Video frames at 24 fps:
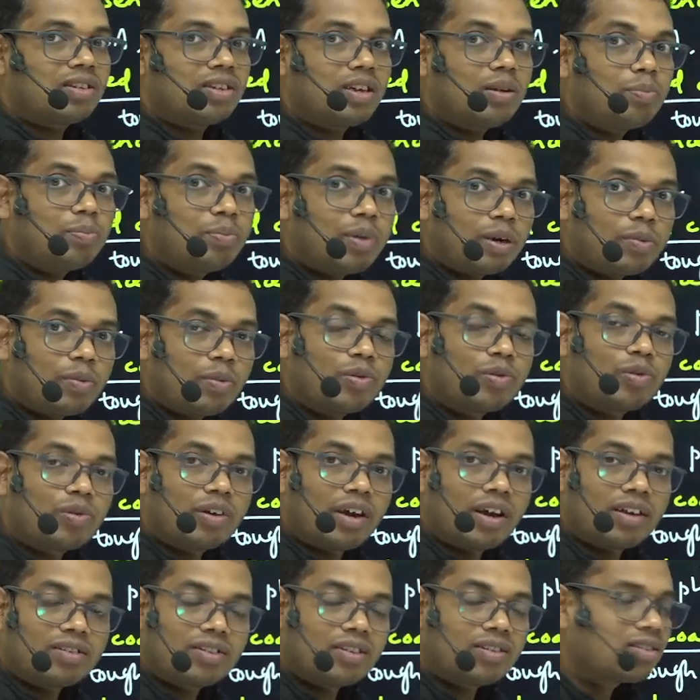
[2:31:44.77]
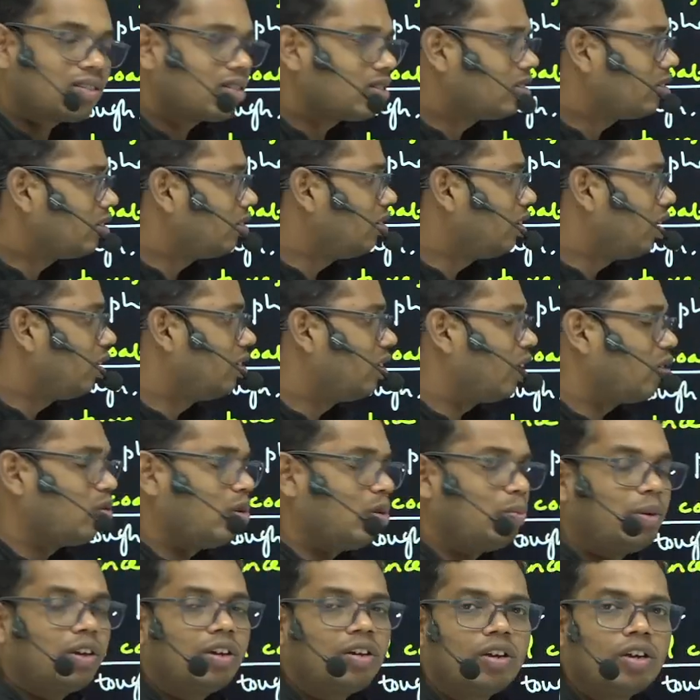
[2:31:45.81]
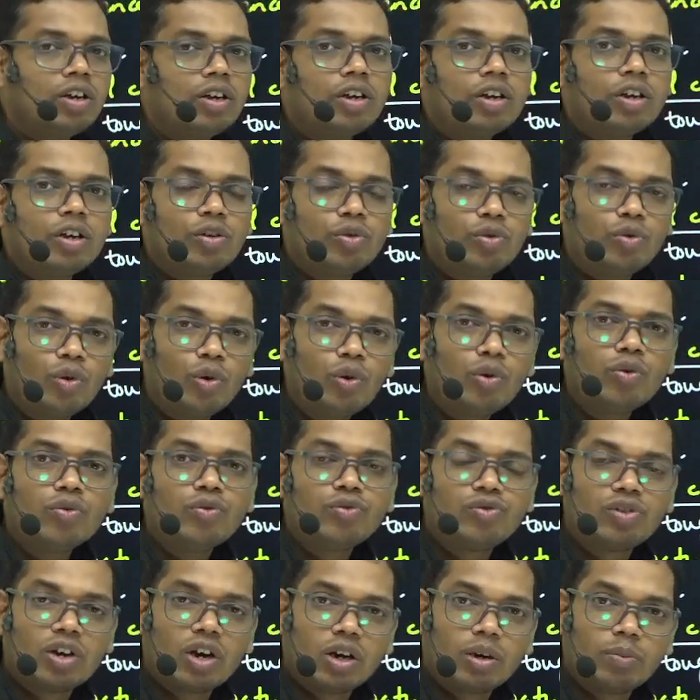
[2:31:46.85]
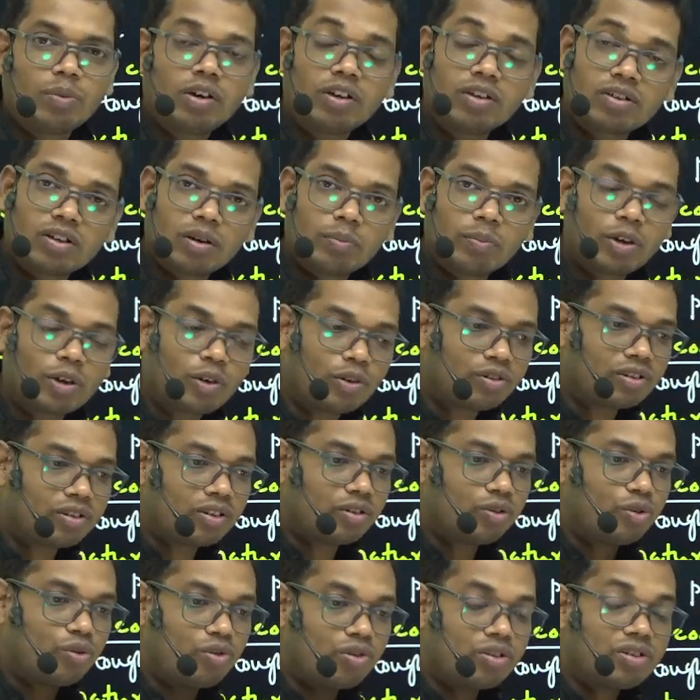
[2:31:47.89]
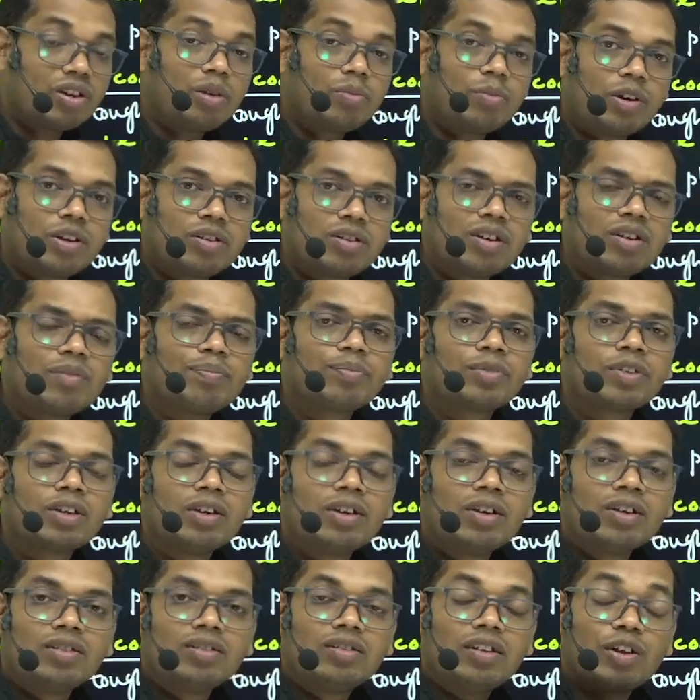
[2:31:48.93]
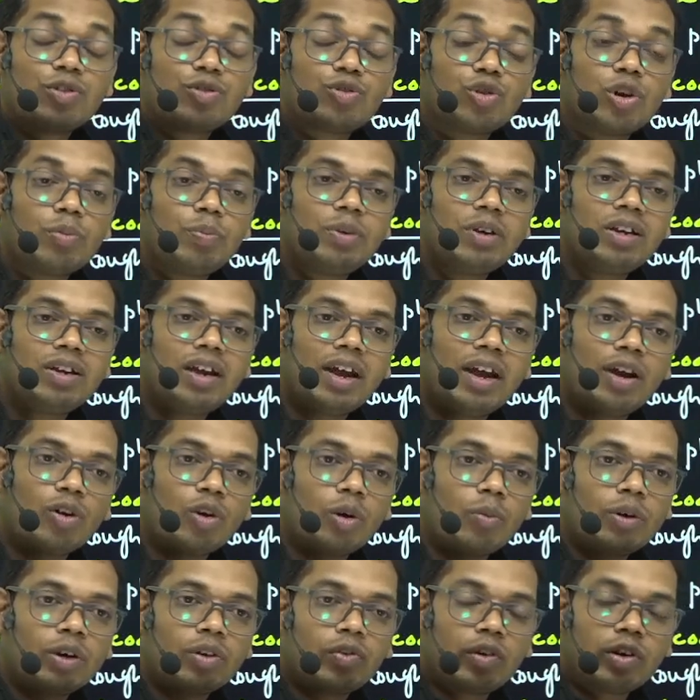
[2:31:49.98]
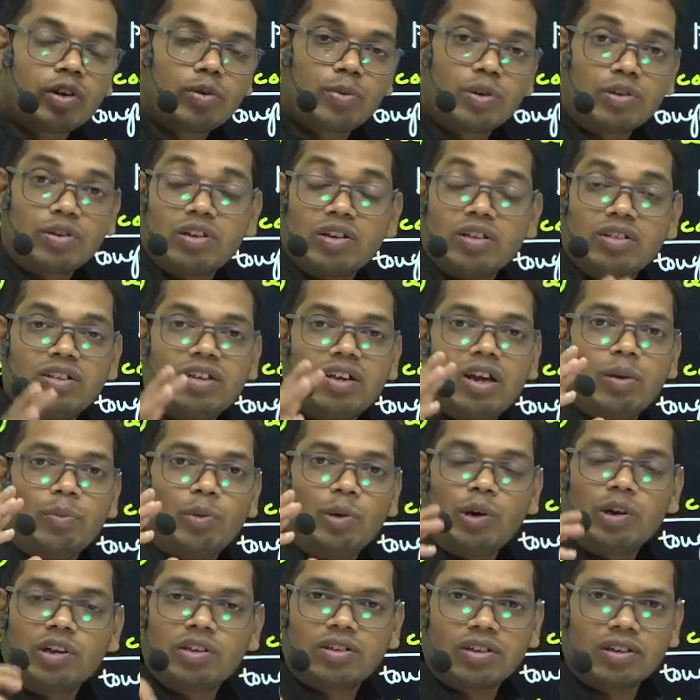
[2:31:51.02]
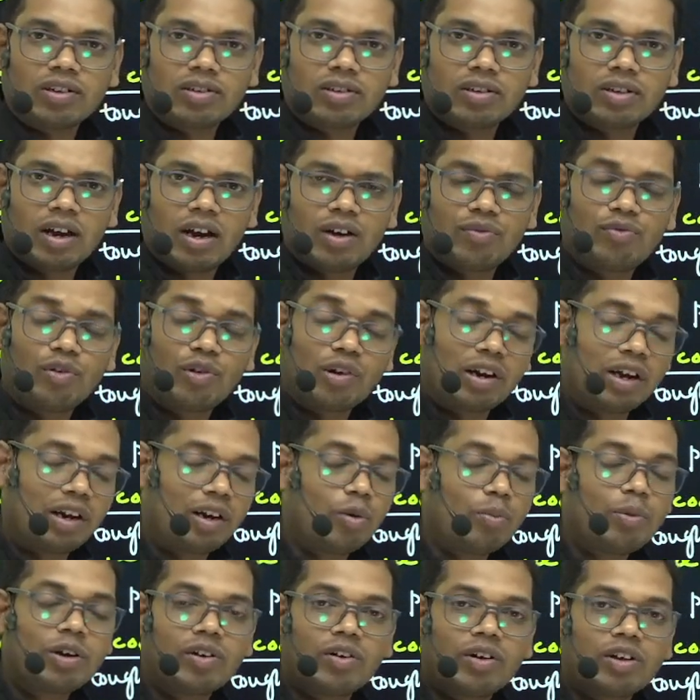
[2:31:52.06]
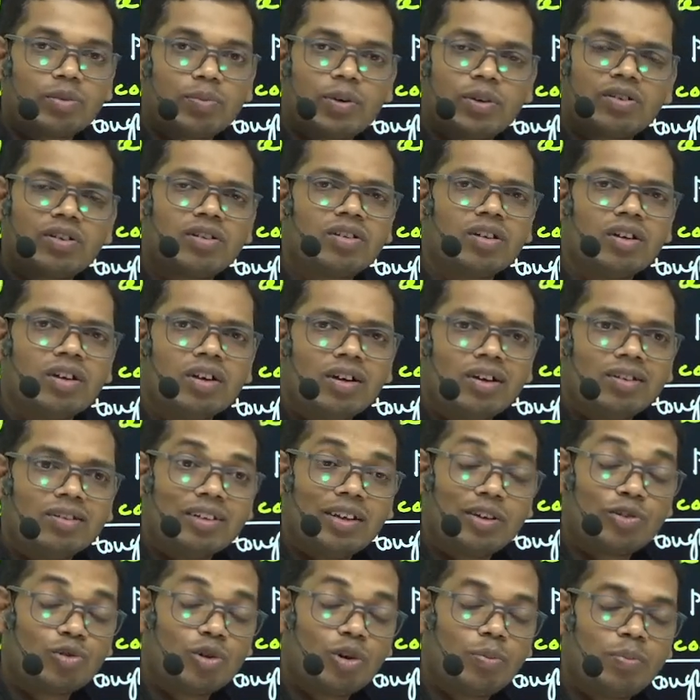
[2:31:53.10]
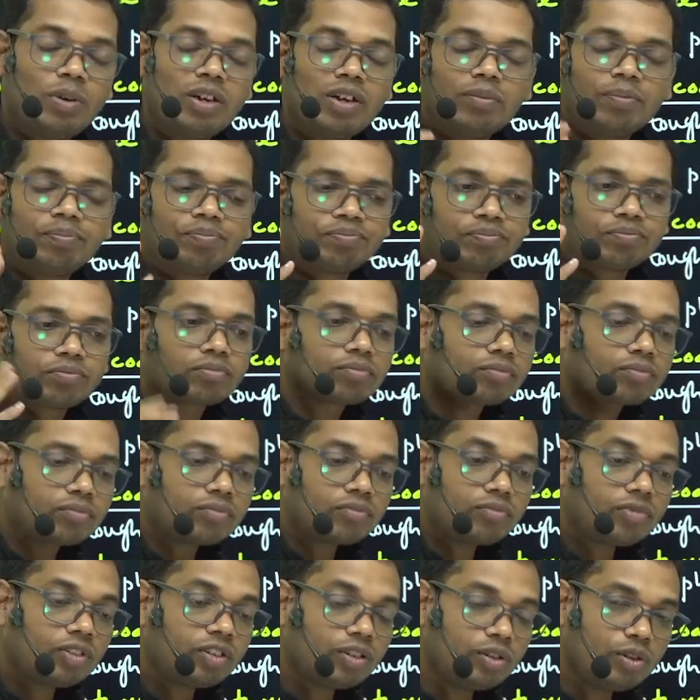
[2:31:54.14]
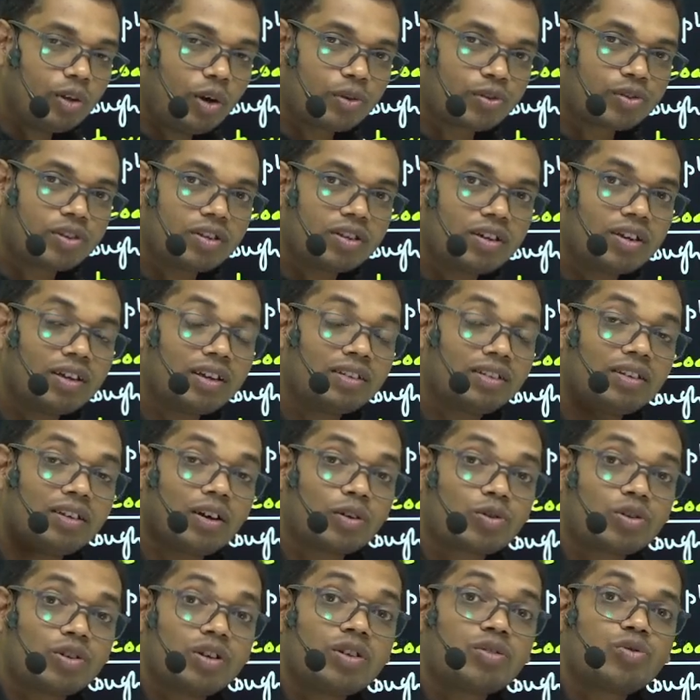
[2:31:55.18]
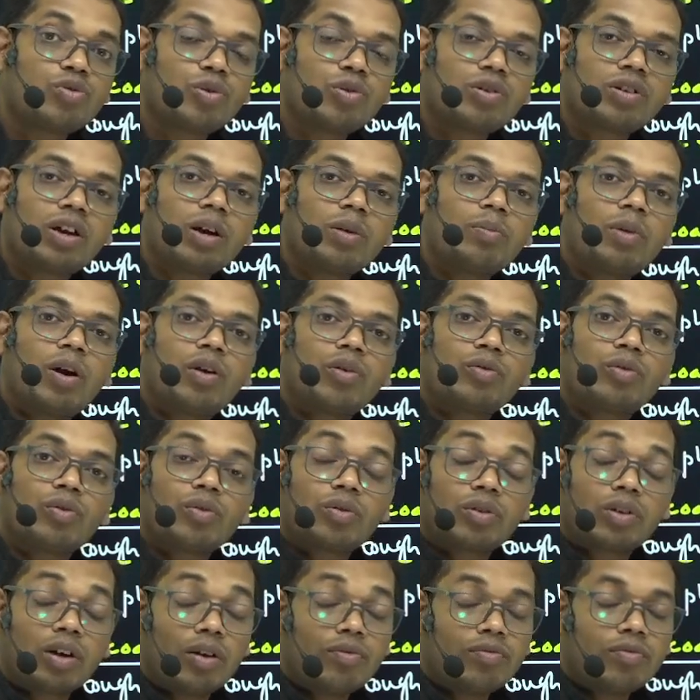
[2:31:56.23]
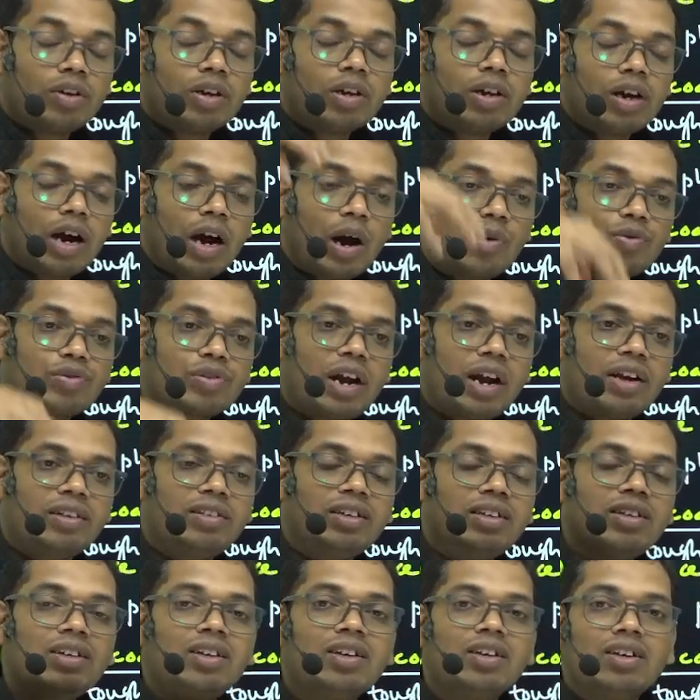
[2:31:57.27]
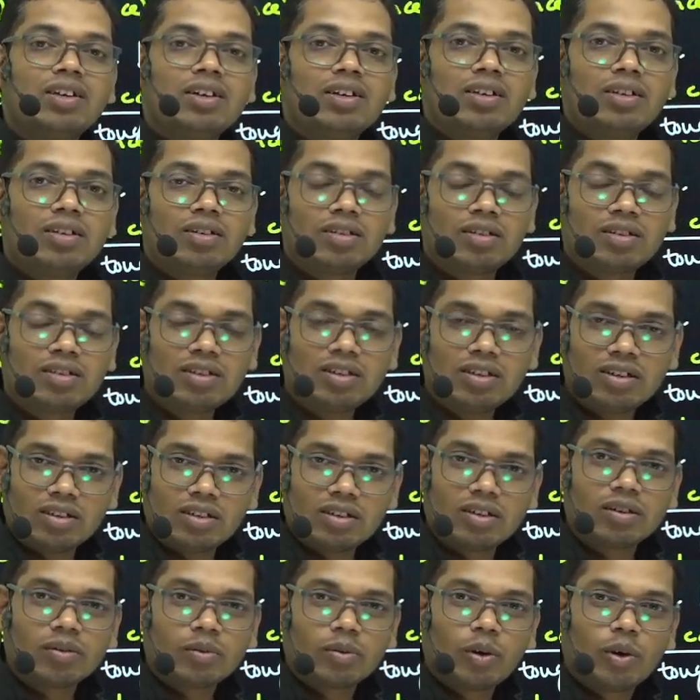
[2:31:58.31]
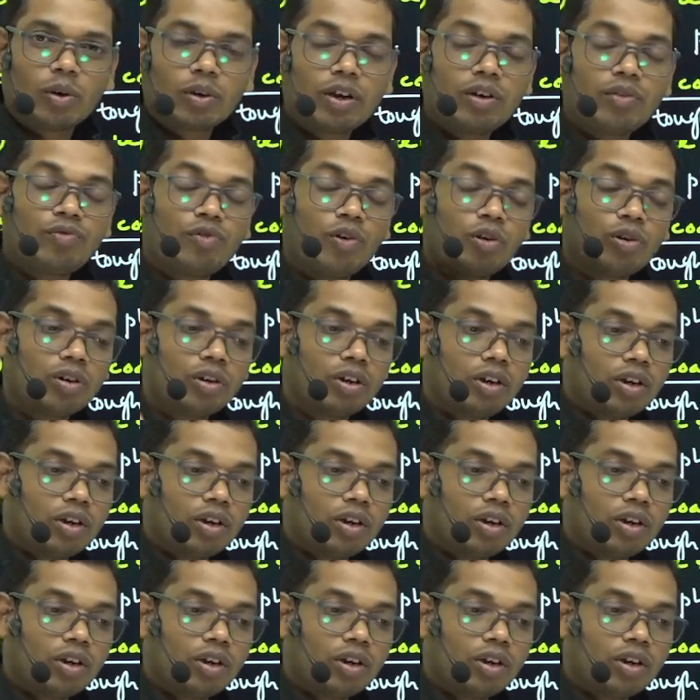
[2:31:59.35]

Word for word: impermeable to gases, there will be no germination, because during germination there should be aerobic respiration in the embryonic cells, and for aerobic respiration there should be oxygen, and the oxygen should come outside the seed. Okay, for